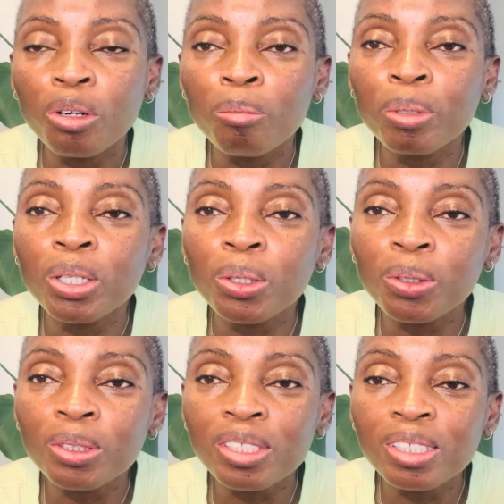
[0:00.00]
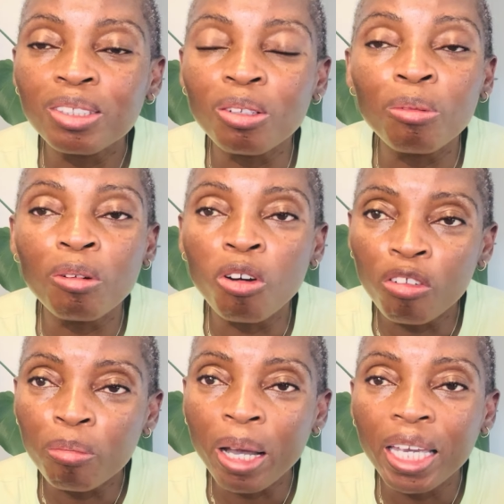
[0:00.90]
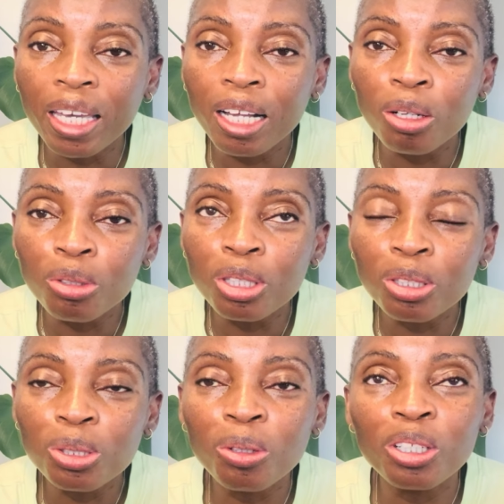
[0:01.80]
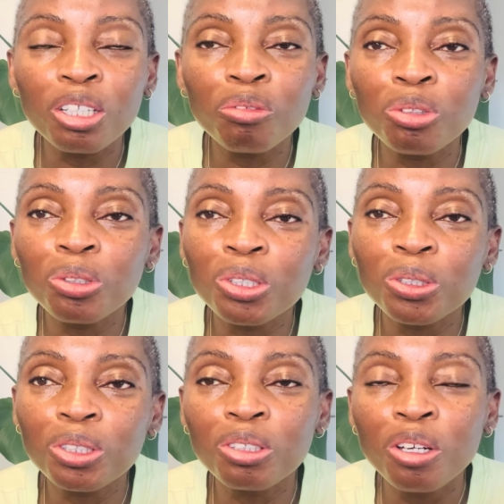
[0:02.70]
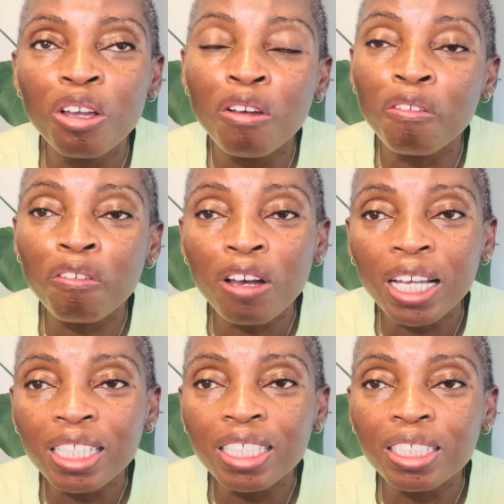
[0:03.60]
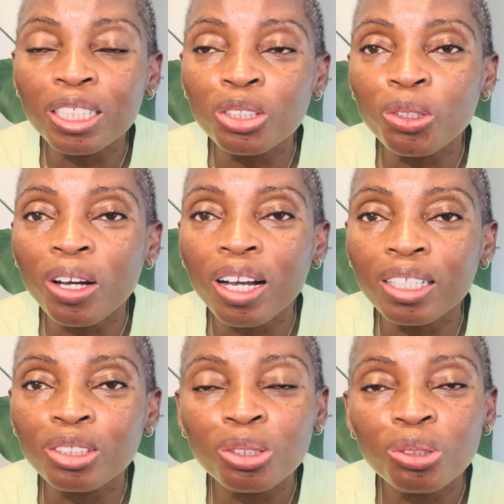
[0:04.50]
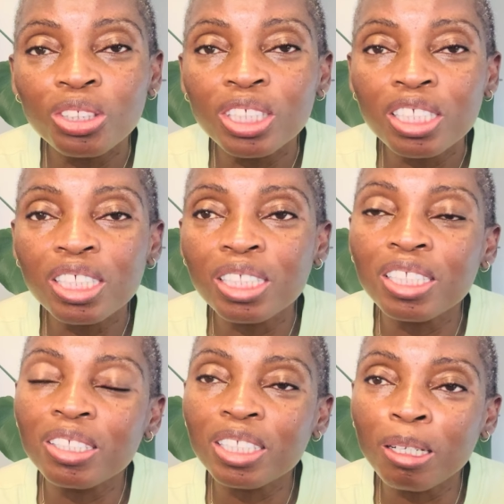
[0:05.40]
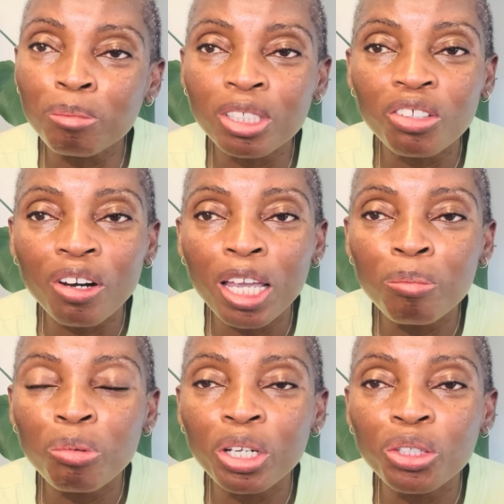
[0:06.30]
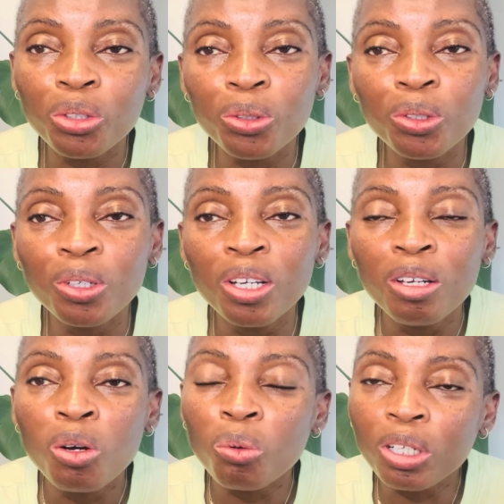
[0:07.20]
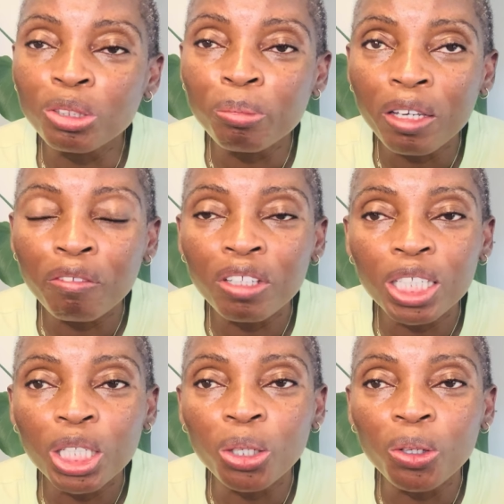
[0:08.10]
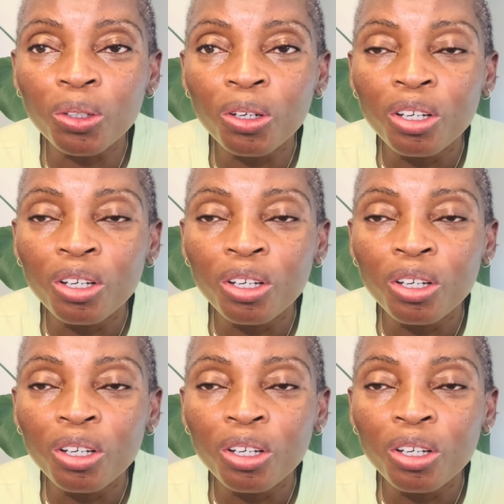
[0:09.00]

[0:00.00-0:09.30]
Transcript: because of my health. So if you could find it in your hearts to just subscribe when you watch my video,